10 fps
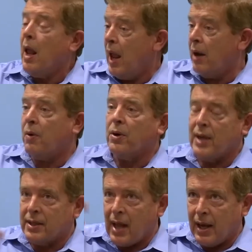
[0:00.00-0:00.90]
And of course,
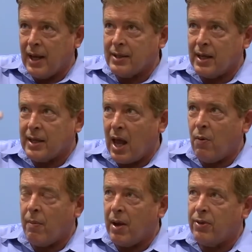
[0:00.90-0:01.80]
I guess that's kind of
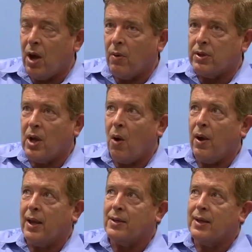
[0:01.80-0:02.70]
where my thought was
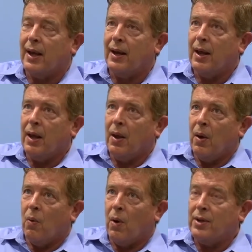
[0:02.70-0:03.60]
going, is that
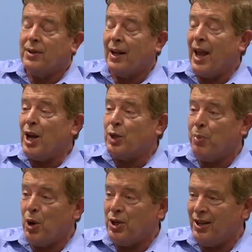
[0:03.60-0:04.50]
once the land is
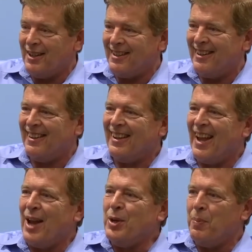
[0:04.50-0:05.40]
purchased
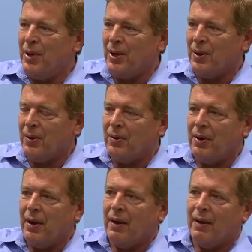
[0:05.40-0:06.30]
and you build,
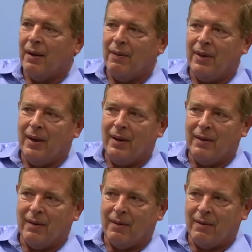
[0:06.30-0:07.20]

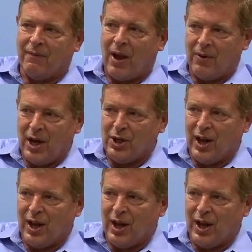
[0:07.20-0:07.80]
the foundation,